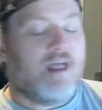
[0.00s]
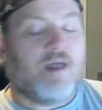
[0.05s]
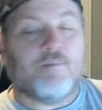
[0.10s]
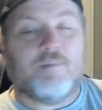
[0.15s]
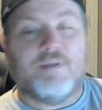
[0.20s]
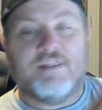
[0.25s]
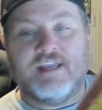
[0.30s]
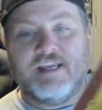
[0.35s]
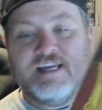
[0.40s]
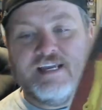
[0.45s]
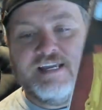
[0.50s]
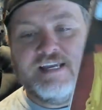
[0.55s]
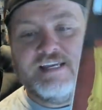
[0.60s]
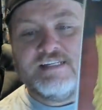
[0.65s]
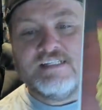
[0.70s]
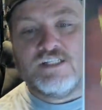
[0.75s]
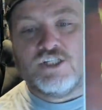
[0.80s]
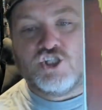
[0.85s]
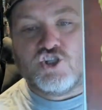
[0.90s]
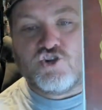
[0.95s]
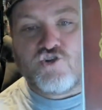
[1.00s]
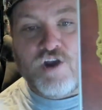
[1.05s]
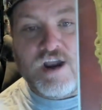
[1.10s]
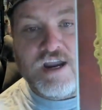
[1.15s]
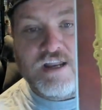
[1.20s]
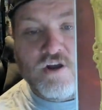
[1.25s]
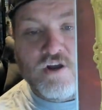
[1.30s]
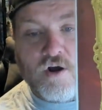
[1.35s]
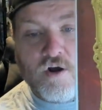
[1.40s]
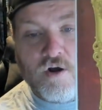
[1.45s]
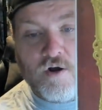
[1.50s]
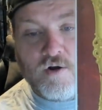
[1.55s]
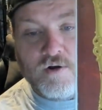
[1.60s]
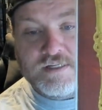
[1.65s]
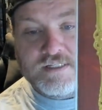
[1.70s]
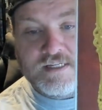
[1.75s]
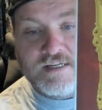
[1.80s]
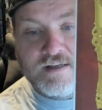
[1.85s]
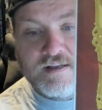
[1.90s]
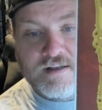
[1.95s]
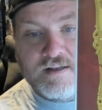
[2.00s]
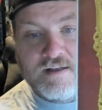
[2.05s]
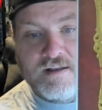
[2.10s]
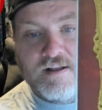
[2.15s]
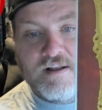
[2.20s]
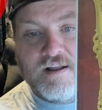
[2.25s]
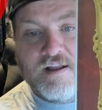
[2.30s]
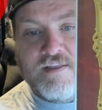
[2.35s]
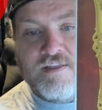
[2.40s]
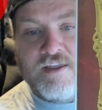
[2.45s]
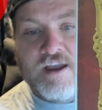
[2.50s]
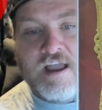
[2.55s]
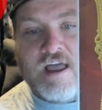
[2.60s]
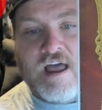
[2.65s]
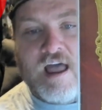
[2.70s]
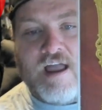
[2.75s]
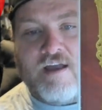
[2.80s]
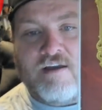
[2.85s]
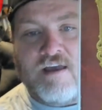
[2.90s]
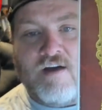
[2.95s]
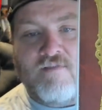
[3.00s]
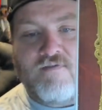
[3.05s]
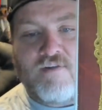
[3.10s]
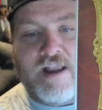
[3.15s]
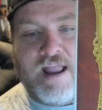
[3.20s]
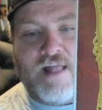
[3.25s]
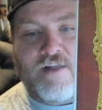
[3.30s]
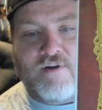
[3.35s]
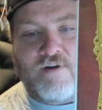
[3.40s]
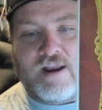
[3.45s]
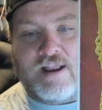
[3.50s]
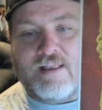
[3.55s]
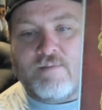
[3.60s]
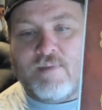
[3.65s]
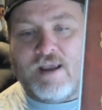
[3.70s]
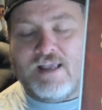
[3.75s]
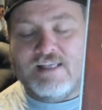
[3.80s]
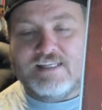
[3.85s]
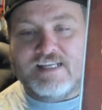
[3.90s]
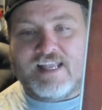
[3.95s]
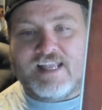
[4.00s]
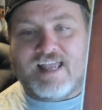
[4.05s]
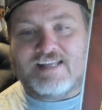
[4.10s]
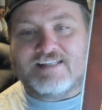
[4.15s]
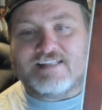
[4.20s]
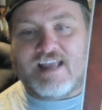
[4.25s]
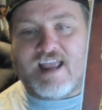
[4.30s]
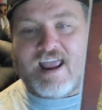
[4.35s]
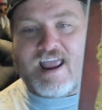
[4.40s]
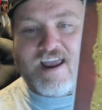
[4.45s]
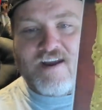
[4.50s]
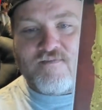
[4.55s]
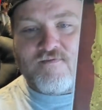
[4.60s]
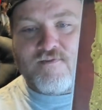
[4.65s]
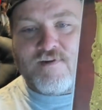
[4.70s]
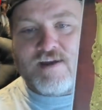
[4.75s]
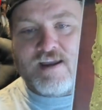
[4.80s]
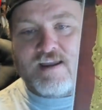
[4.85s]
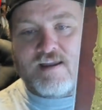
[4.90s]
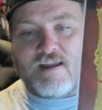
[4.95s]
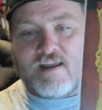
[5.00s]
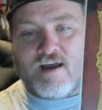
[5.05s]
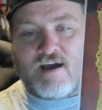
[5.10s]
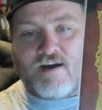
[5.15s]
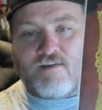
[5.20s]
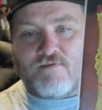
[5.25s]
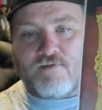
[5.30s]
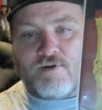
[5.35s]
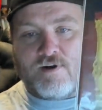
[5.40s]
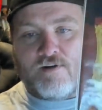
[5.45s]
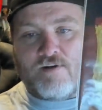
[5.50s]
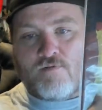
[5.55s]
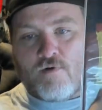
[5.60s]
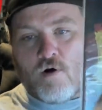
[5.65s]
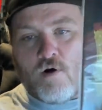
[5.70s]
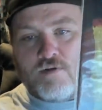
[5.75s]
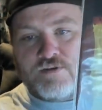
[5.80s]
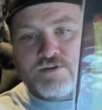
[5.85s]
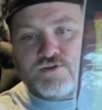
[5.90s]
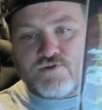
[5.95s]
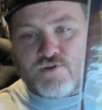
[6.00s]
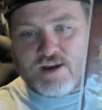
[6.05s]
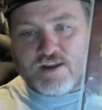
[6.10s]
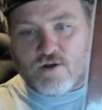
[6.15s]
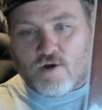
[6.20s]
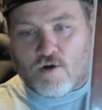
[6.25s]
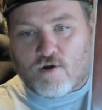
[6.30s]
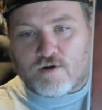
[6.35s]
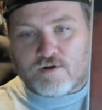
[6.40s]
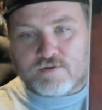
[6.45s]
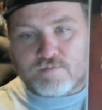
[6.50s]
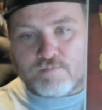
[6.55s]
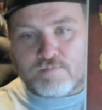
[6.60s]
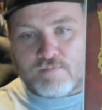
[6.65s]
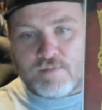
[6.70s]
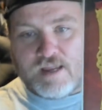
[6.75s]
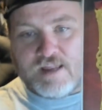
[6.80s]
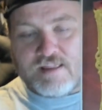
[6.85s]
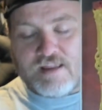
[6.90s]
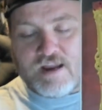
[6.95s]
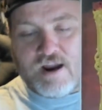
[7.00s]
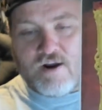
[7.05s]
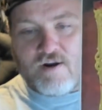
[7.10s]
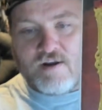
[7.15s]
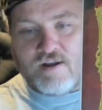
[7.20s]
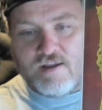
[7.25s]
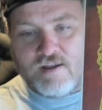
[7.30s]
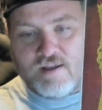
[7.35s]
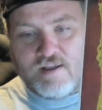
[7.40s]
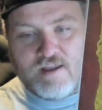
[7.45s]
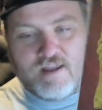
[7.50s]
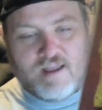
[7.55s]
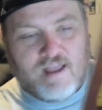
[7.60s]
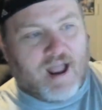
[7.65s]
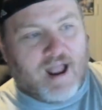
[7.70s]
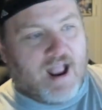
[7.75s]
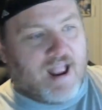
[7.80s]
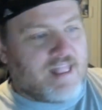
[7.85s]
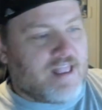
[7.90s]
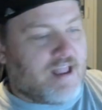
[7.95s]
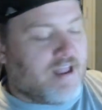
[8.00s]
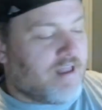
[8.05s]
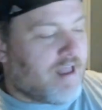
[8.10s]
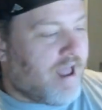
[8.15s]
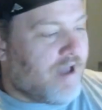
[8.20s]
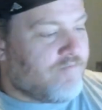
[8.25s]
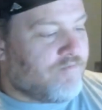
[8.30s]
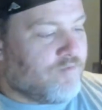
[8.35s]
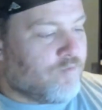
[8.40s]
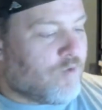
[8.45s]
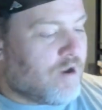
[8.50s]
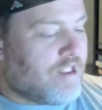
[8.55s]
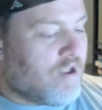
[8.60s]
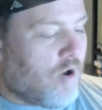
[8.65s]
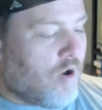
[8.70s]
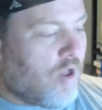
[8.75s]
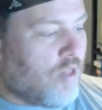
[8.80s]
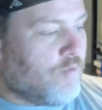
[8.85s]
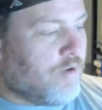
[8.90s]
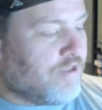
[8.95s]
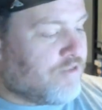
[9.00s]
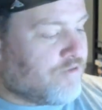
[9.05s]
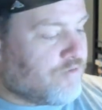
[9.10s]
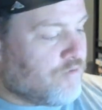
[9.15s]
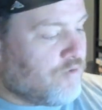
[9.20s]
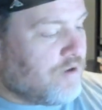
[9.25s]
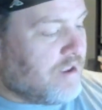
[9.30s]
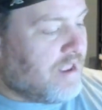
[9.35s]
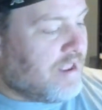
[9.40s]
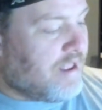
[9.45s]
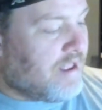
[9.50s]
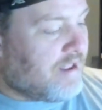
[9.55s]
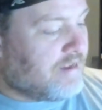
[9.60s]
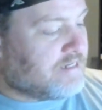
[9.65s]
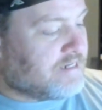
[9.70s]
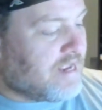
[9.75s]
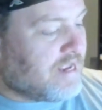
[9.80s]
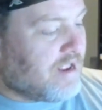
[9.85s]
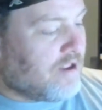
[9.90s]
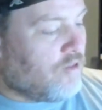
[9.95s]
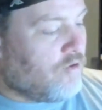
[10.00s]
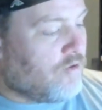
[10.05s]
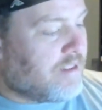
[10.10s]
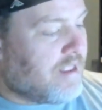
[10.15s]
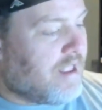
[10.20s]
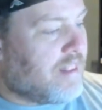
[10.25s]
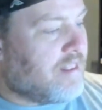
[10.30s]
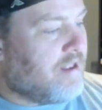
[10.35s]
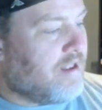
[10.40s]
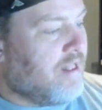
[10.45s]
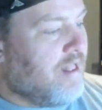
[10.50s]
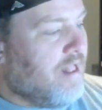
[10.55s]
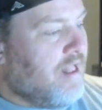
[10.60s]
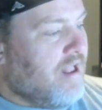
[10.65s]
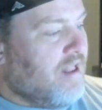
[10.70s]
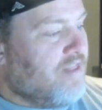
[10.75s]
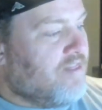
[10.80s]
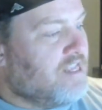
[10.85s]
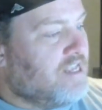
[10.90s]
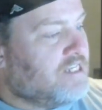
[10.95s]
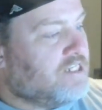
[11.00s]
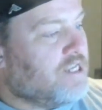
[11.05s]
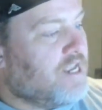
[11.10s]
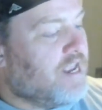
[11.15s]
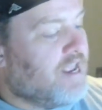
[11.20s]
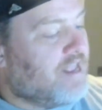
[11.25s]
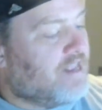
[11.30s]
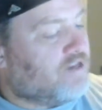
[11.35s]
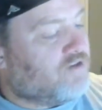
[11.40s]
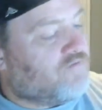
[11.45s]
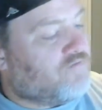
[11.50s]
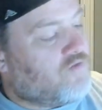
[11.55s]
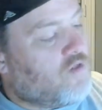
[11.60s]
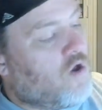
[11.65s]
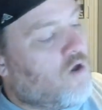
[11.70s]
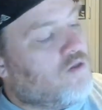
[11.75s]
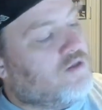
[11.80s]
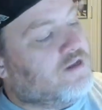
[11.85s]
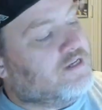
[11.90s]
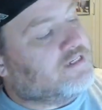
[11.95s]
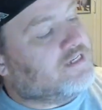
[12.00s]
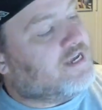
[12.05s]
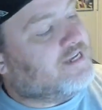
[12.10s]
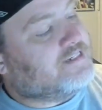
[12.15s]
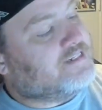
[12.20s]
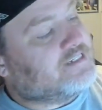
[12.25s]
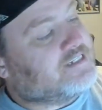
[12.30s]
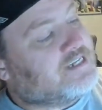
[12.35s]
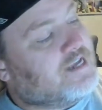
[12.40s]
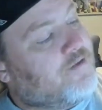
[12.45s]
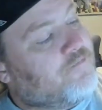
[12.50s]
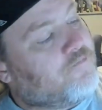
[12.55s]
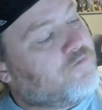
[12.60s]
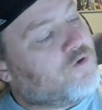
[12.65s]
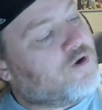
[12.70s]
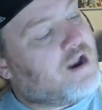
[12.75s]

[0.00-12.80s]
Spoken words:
But it is Stray Dogs, the cover gallery, and it basically has every cover of all the Stray Dogs in there. And I haven't read it all the way through yet. I just kind of looked at it. This thing is flawless, except for it